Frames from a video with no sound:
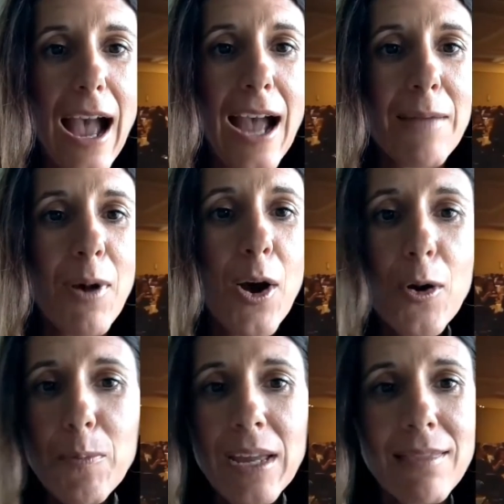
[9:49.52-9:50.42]
I'm
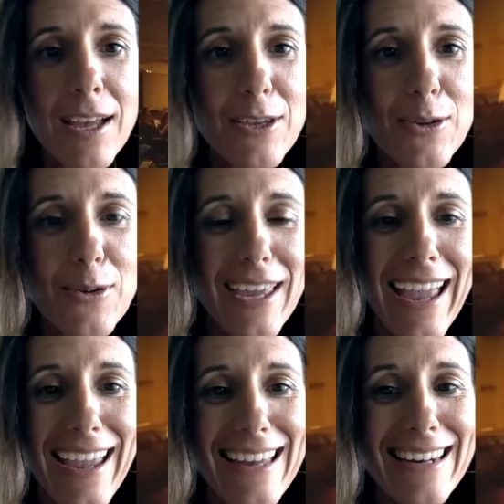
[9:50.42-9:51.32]
hoping that you
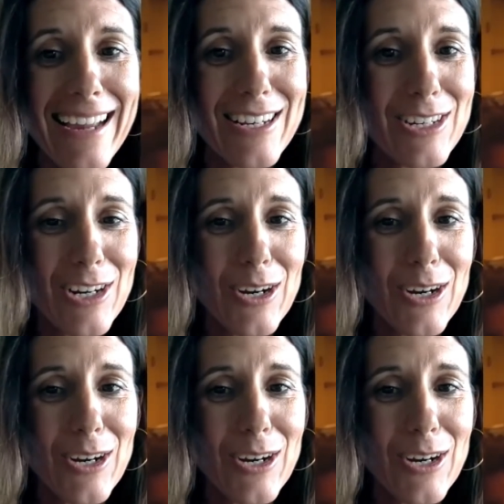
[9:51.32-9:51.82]
can next